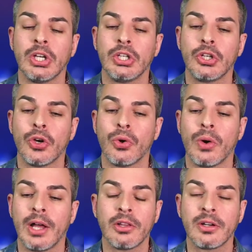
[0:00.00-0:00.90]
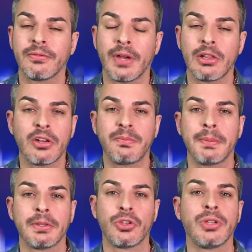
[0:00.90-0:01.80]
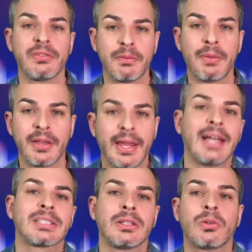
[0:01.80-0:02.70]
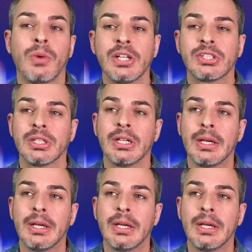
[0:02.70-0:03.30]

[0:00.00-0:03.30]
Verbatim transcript: you know, a lot of people don't even bother asking the question,